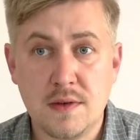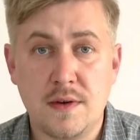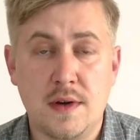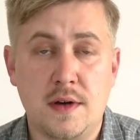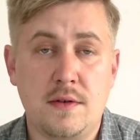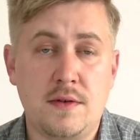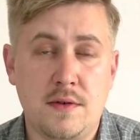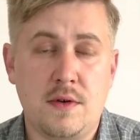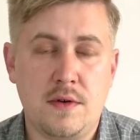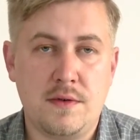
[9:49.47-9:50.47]

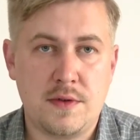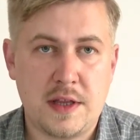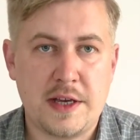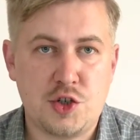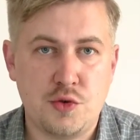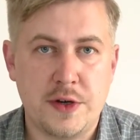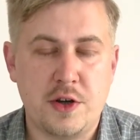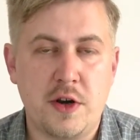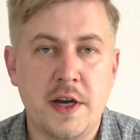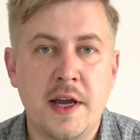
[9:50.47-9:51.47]
that assure
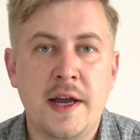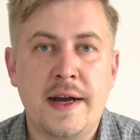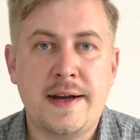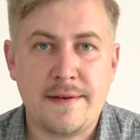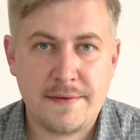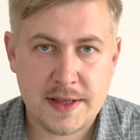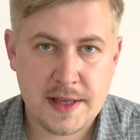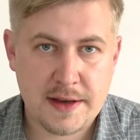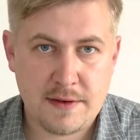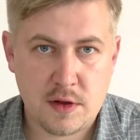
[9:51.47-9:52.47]
your comfort
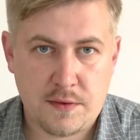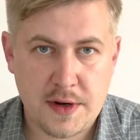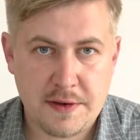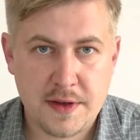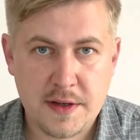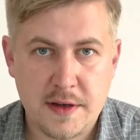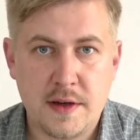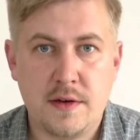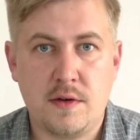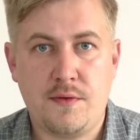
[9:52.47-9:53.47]
level of living
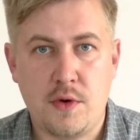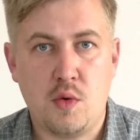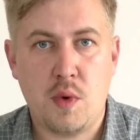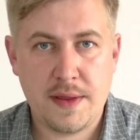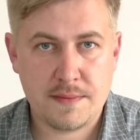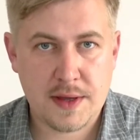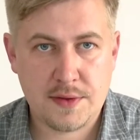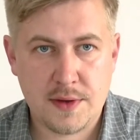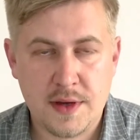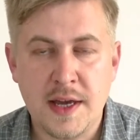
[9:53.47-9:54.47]
for 1 month,
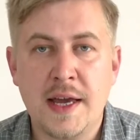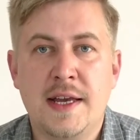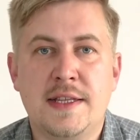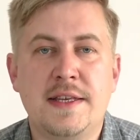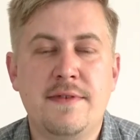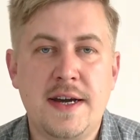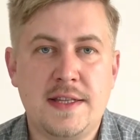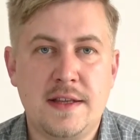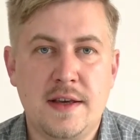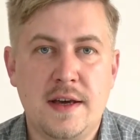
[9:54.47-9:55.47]
divide
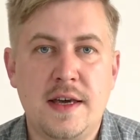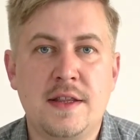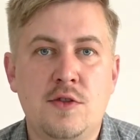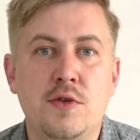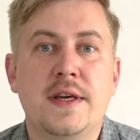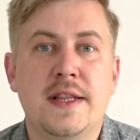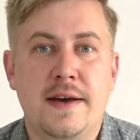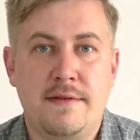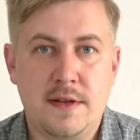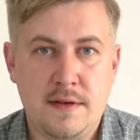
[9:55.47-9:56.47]
it into
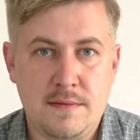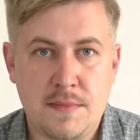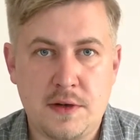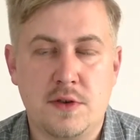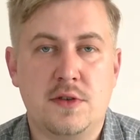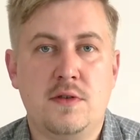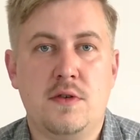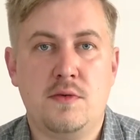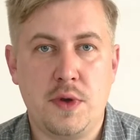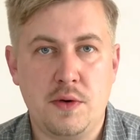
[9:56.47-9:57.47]
11, because
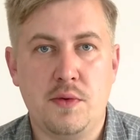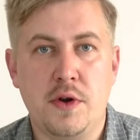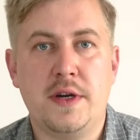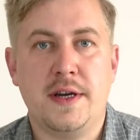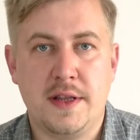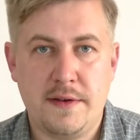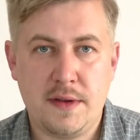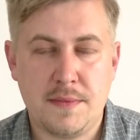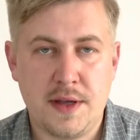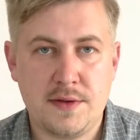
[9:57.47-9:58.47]
we work
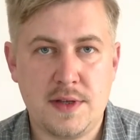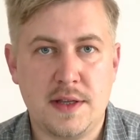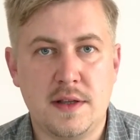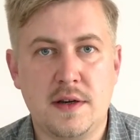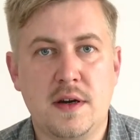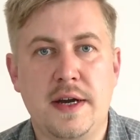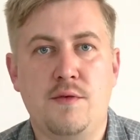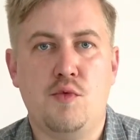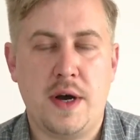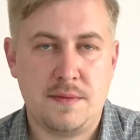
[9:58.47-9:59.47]
11 months and have
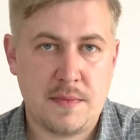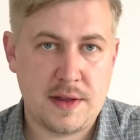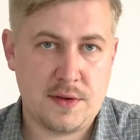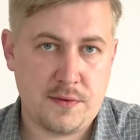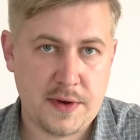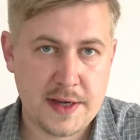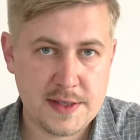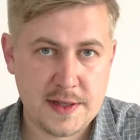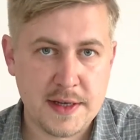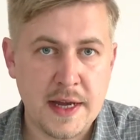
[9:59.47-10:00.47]
1 month of
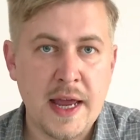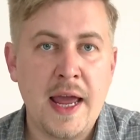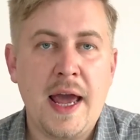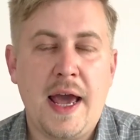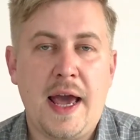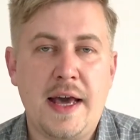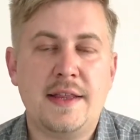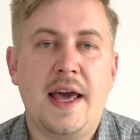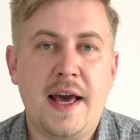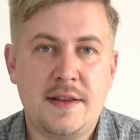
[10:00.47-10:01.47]
rest, and
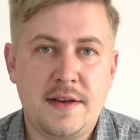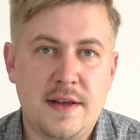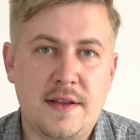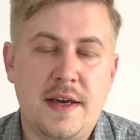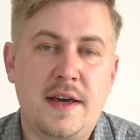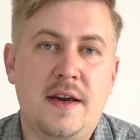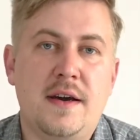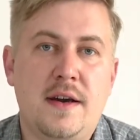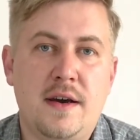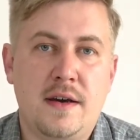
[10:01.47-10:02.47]
add
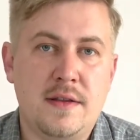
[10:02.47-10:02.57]
the